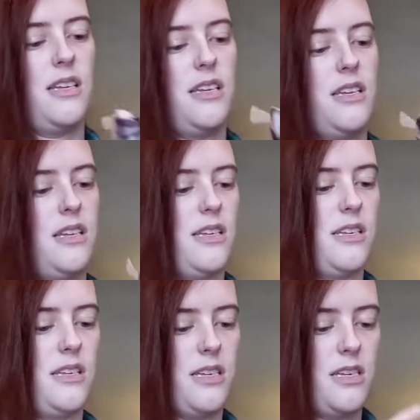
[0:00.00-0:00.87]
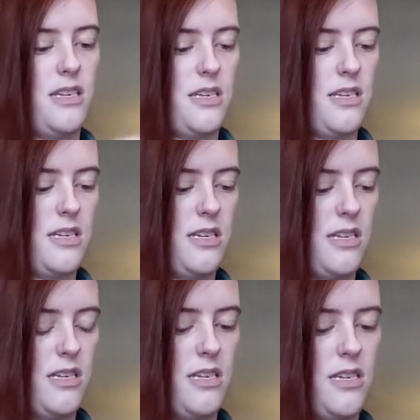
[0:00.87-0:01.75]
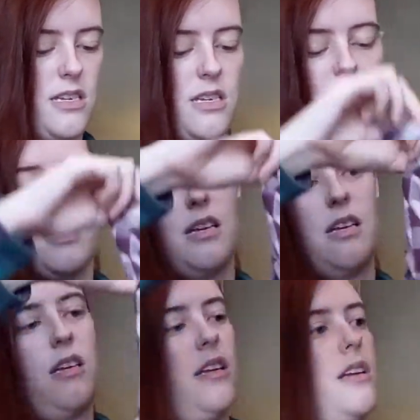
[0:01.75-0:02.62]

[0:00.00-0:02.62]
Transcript: (no one is talking)